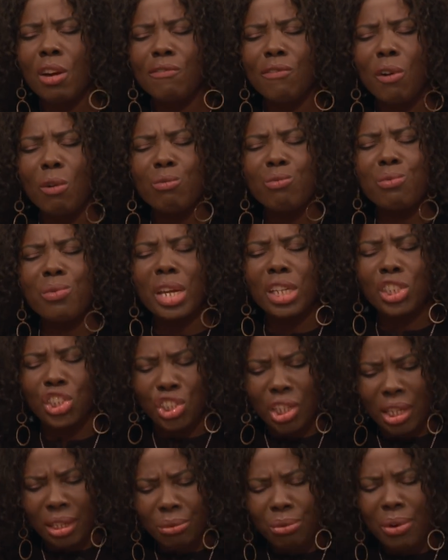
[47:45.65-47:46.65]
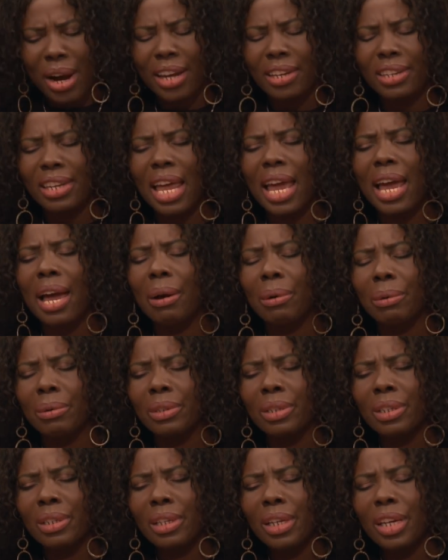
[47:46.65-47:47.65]
for reaching right now
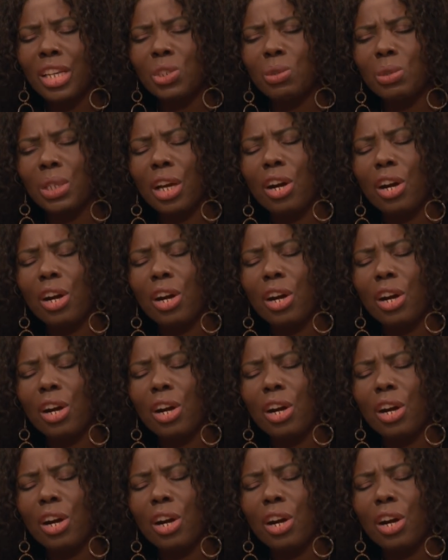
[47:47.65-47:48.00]
into